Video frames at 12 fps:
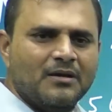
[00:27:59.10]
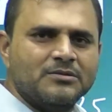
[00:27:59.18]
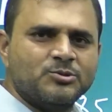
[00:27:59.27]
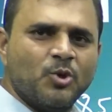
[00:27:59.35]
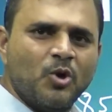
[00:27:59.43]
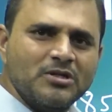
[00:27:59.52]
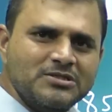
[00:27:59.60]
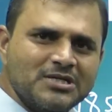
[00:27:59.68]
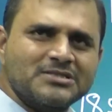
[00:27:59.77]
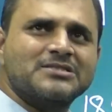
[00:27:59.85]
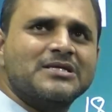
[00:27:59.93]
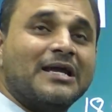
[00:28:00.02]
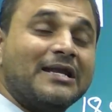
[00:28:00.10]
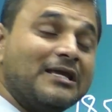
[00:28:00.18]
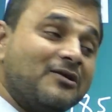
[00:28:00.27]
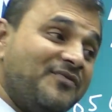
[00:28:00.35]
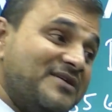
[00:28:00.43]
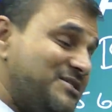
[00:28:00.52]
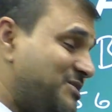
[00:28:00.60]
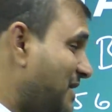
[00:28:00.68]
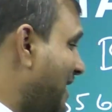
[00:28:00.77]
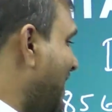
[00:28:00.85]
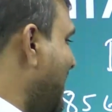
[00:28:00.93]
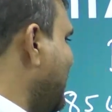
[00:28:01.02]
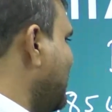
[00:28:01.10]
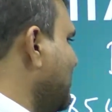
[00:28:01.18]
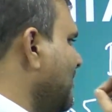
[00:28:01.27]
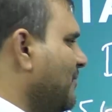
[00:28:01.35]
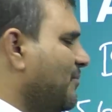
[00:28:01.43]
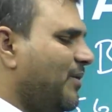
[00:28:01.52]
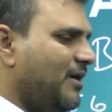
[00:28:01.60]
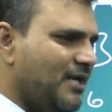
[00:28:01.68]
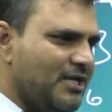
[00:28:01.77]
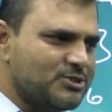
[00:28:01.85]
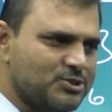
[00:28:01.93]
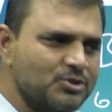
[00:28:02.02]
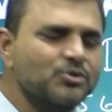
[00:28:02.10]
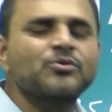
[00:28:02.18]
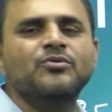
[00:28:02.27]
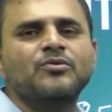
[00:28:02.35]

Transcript: soldiers requested British to